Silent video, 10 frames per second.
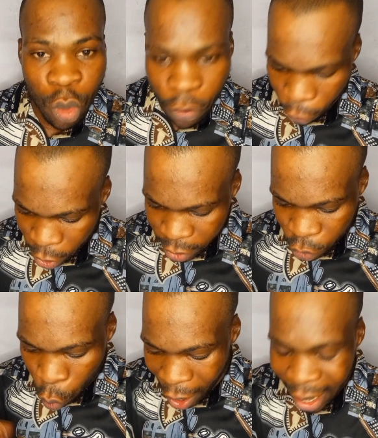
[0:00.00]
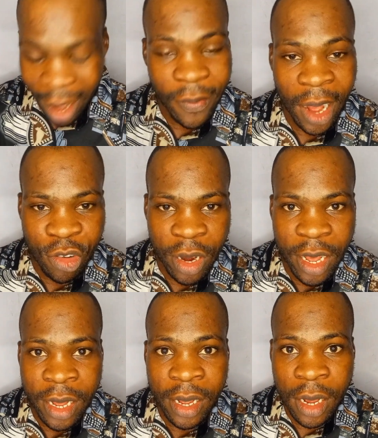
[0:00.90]
look for it. So I have
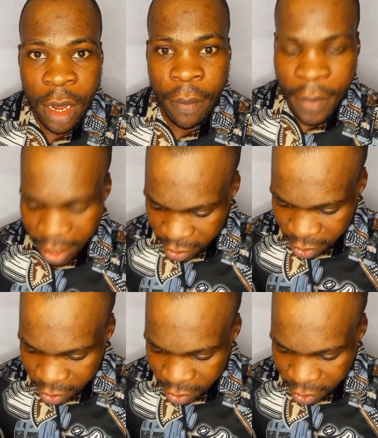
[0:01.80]
actually made